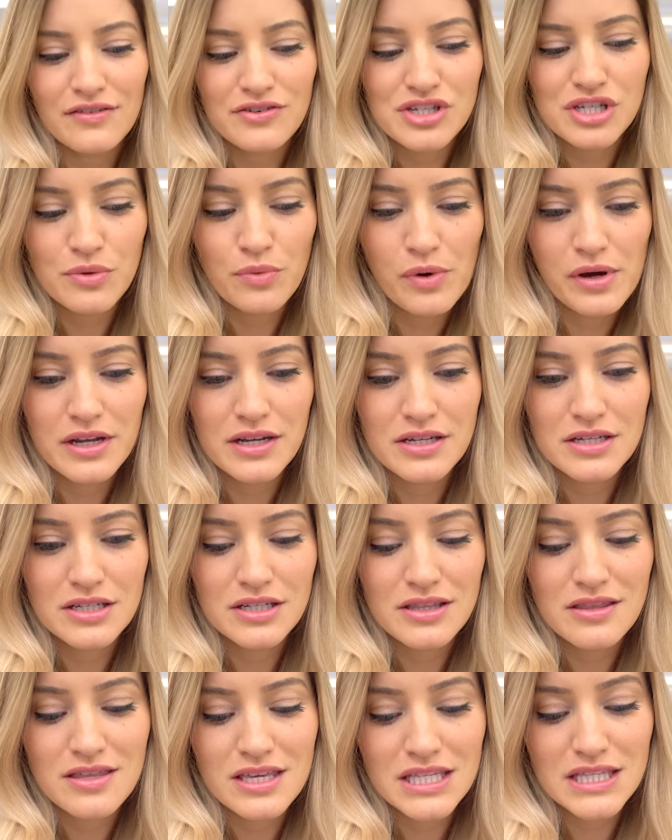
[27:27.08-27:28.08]
if she
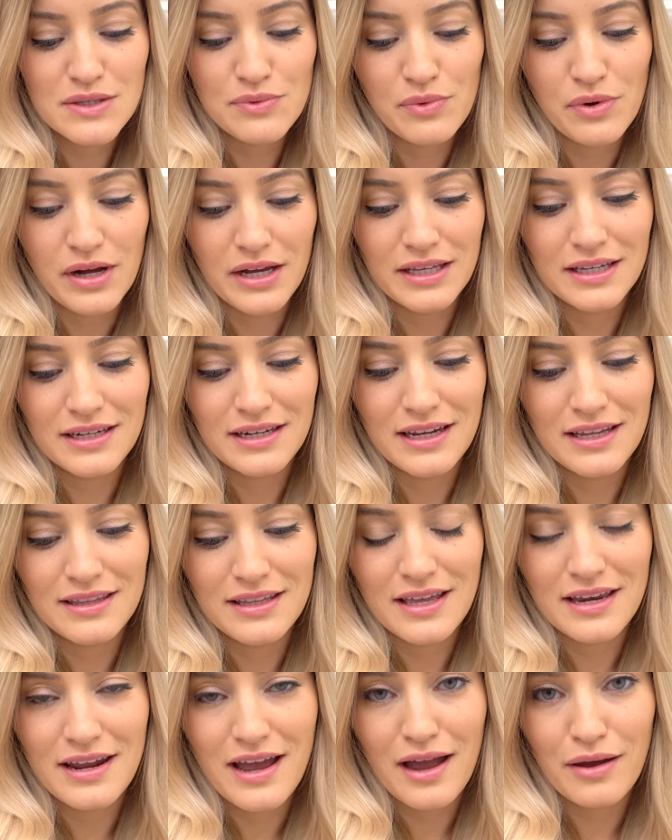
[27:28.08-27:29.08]
wanted this one
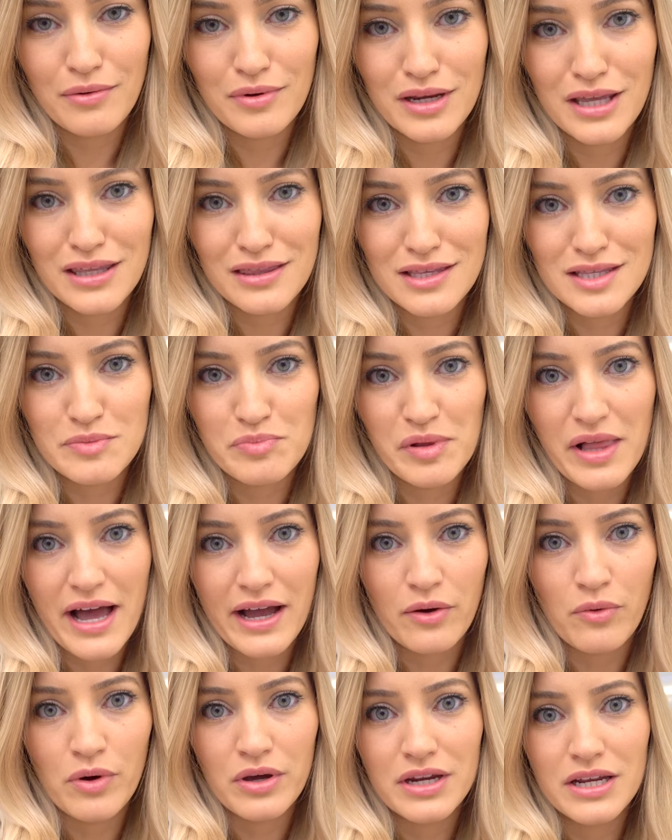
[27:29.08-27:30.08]
and then I would get this
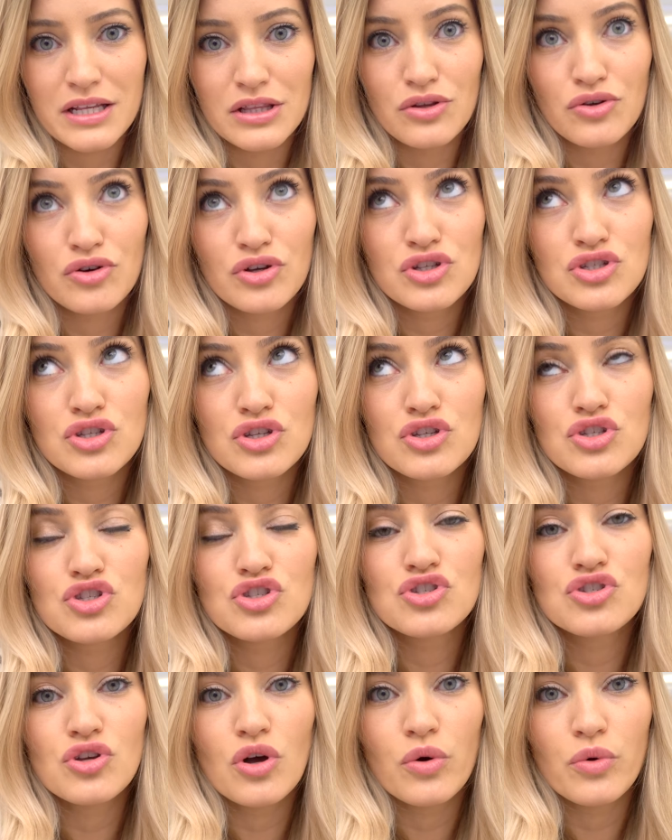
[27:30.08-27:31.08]
black one. It looks
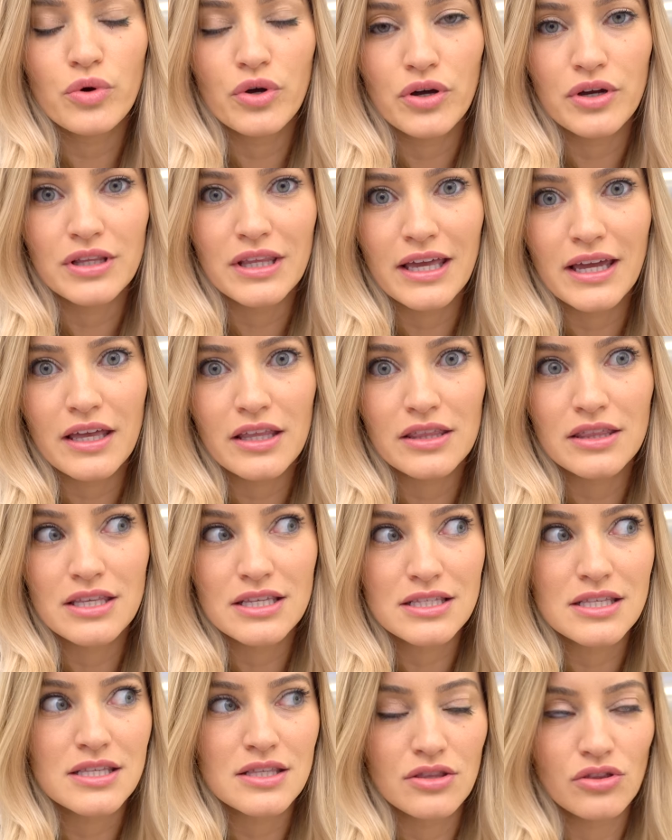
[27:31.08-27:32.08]
so good. Like
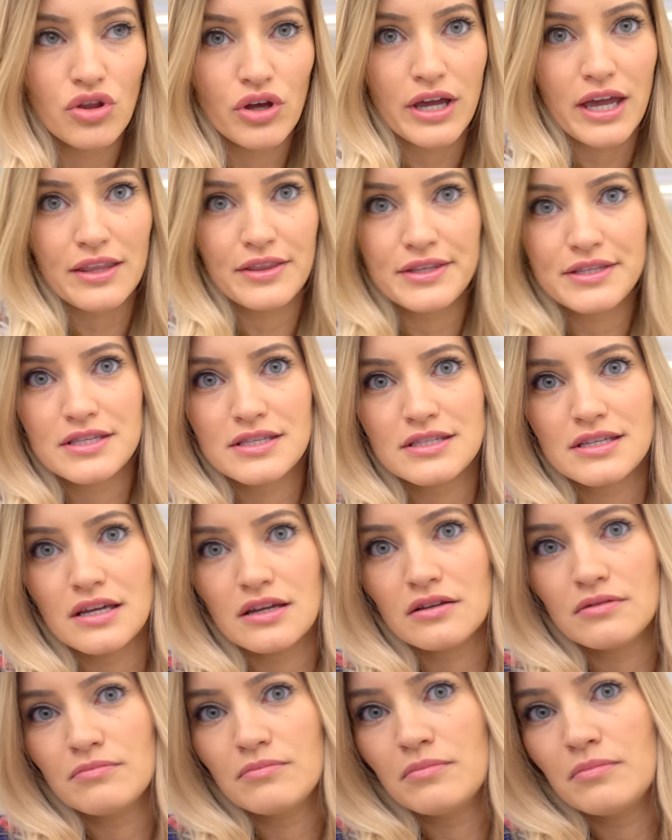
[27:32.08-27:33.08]
this, look, this is
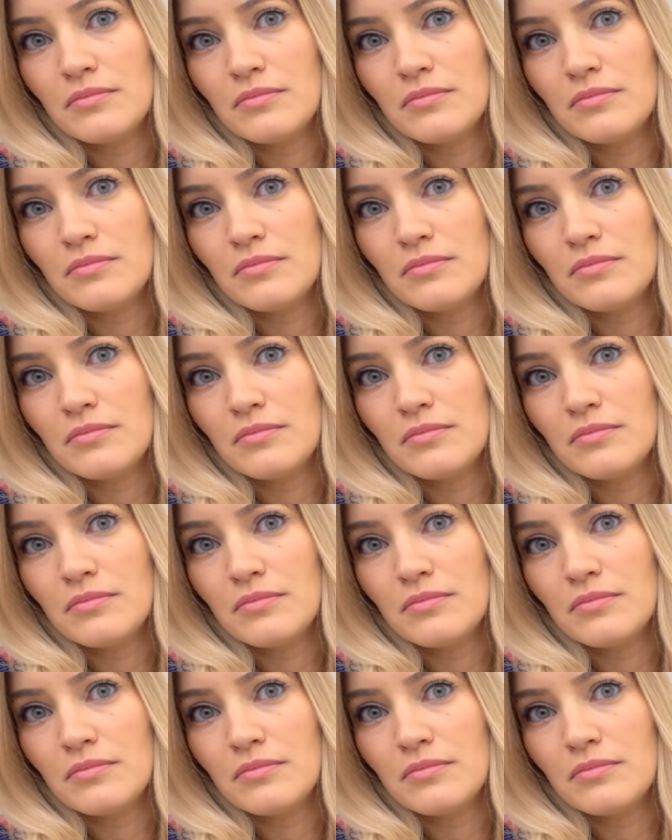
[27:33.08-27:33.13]
it.